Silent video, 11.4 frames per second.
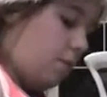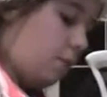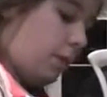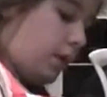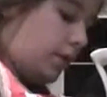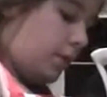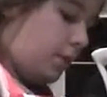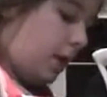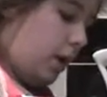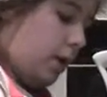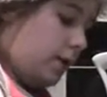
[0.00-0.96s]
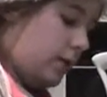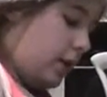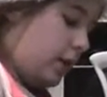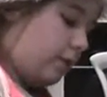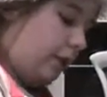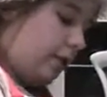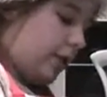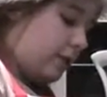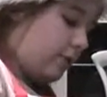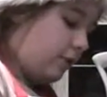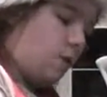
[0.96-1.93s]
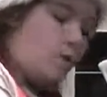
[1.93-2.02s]
But once you put loads in, it's very
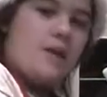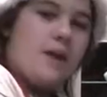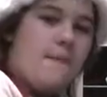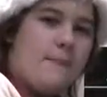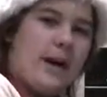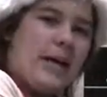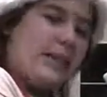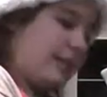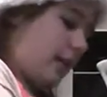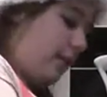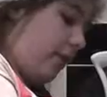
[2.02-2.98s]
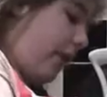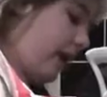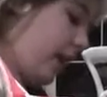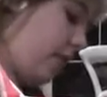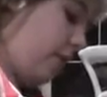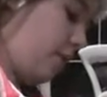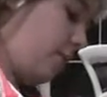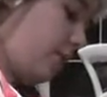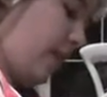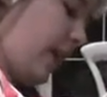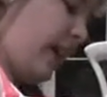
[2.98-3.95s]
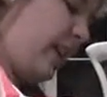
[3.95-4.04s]
difficult to then balance out the thing and it will just
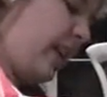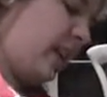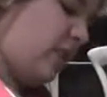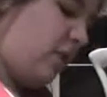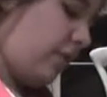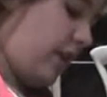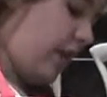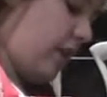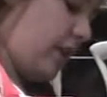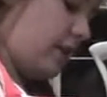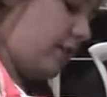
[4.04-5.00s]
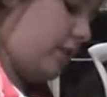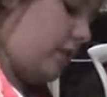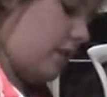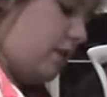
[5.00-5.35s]
make it taste not very nice.